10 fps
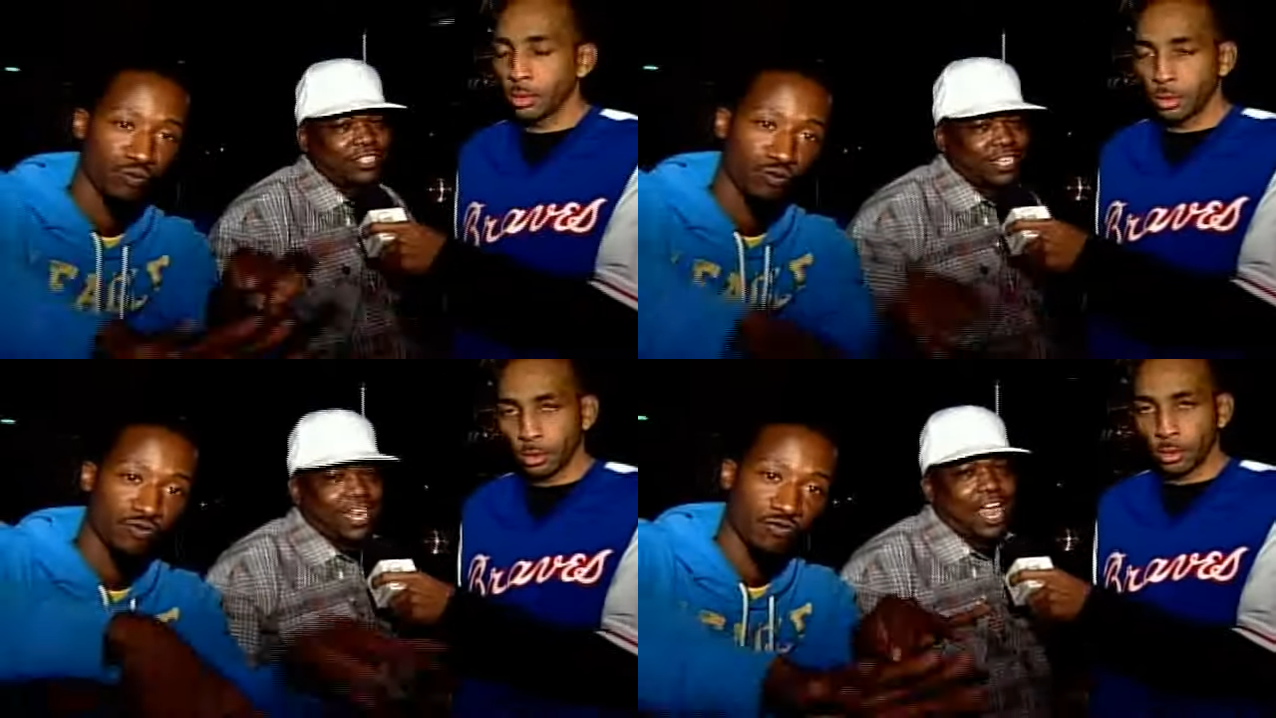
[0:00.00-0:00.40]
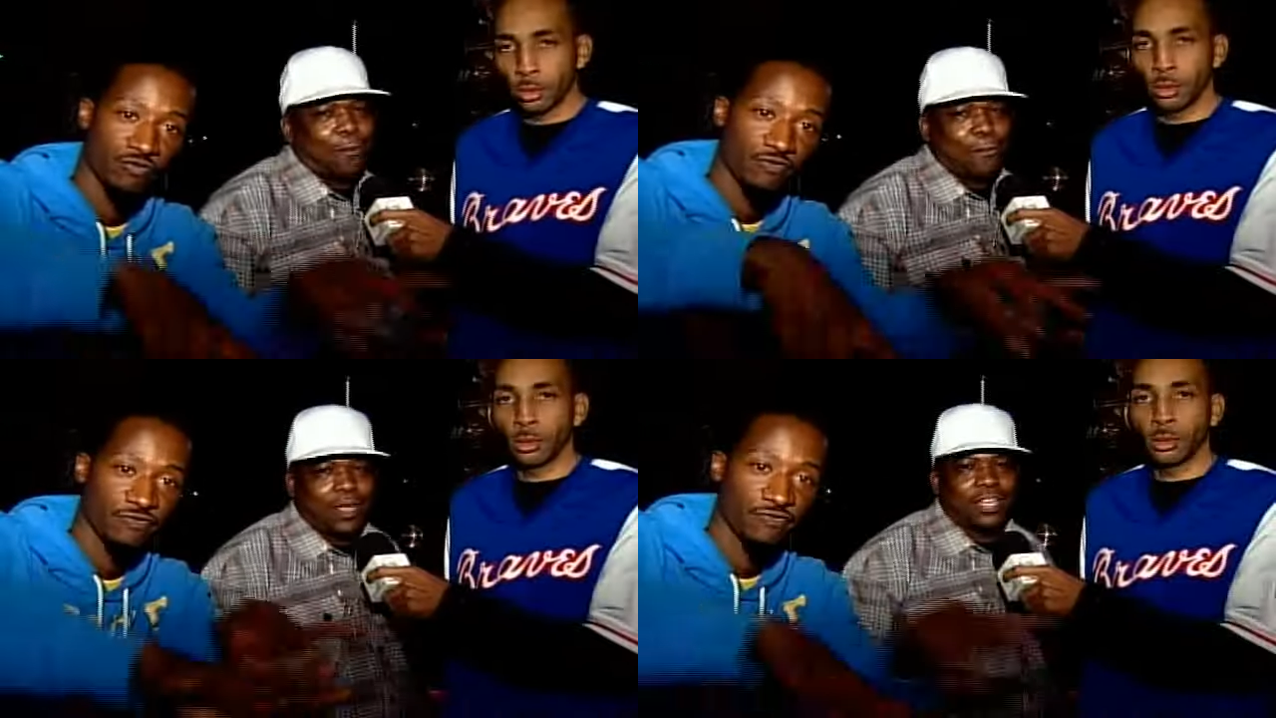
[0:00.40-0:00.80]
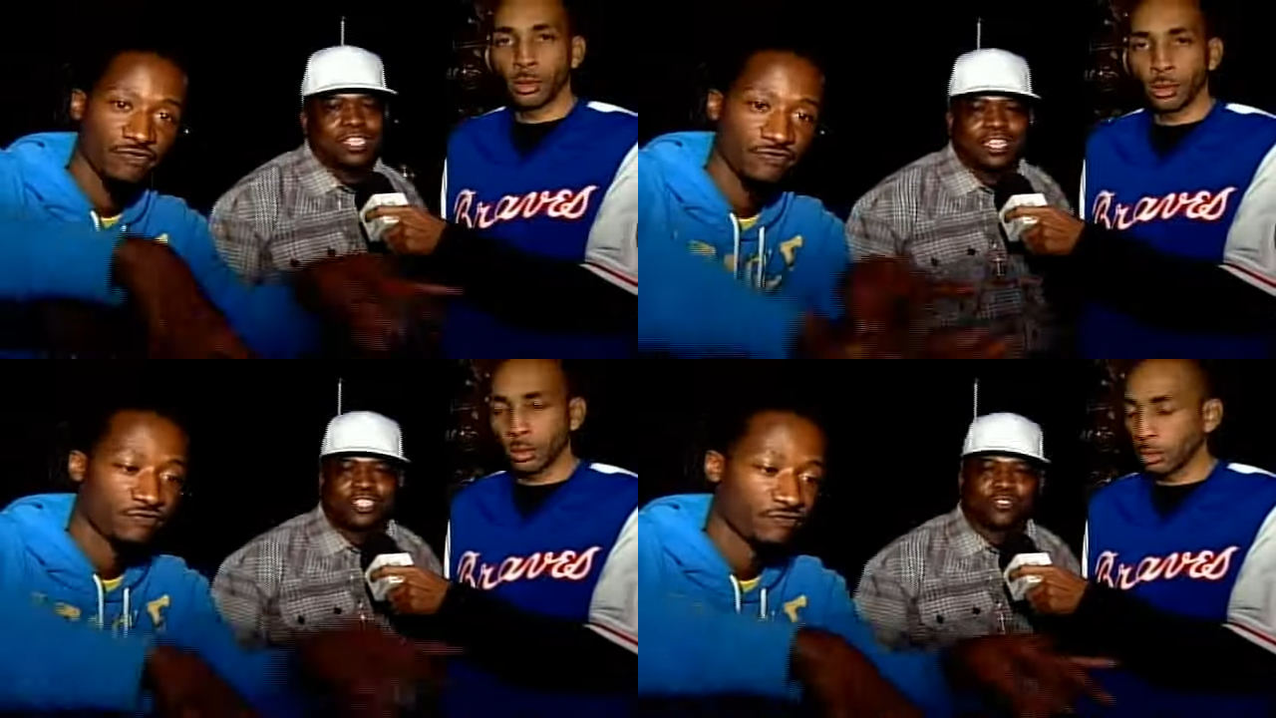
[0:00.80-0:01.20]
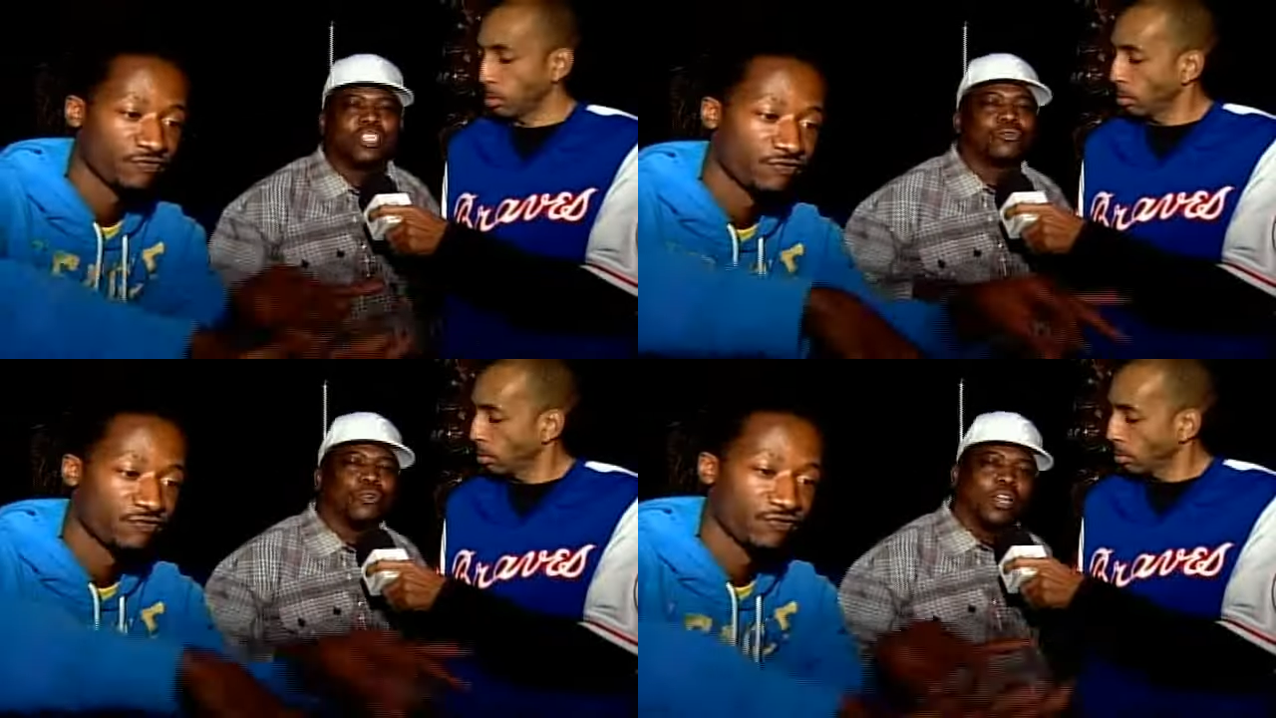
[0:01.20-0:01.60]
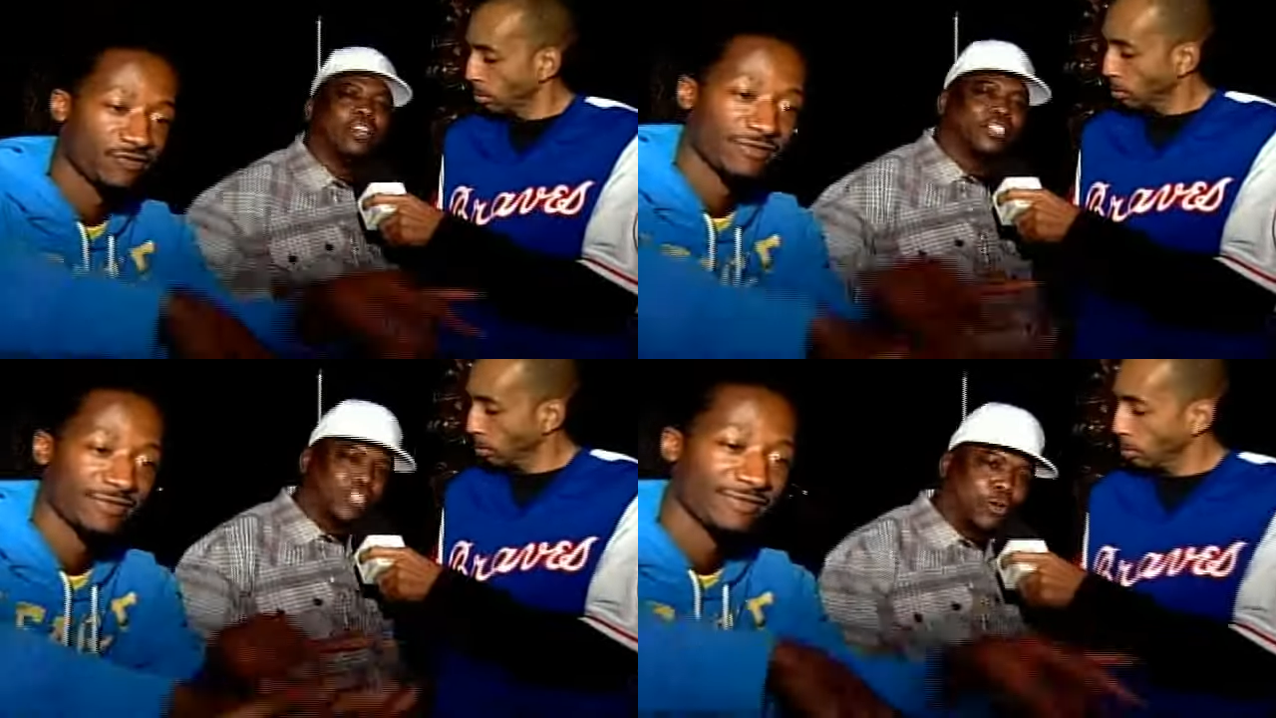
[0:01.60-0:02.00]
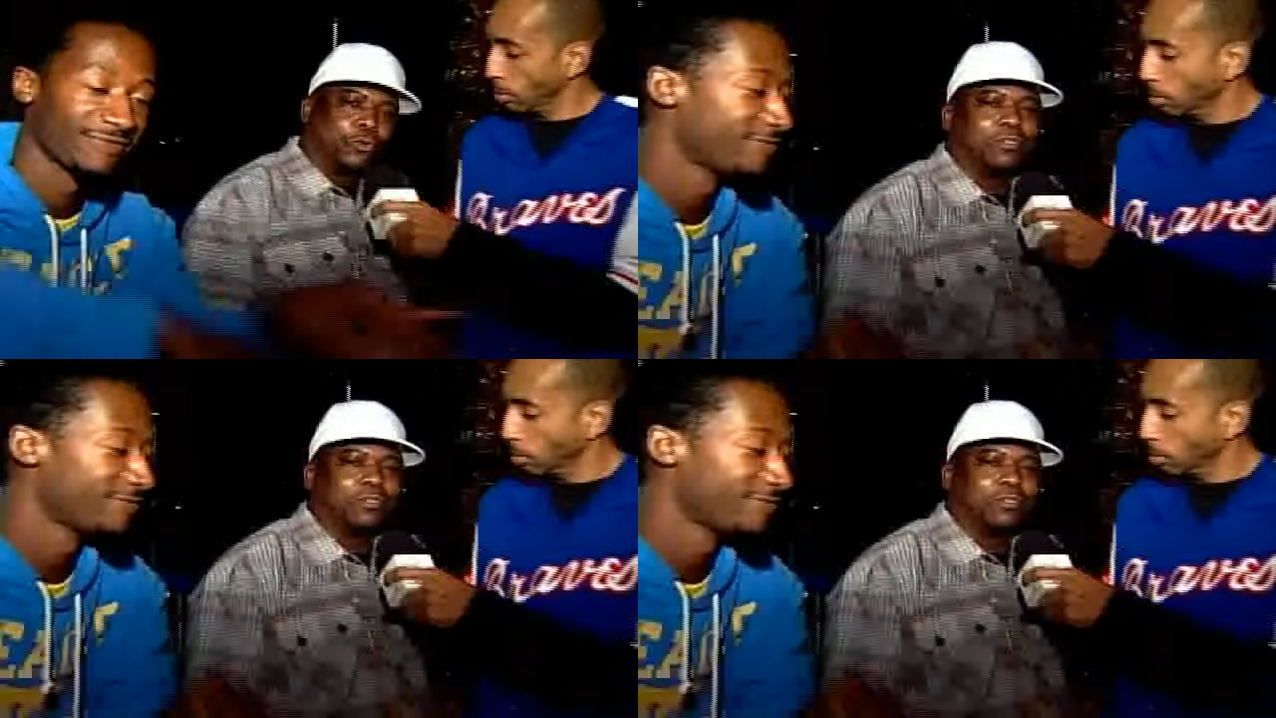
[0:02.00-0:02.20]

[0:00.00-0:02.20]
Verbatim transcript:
Speaker 1: check it out, man. It's hitting the streets real soon,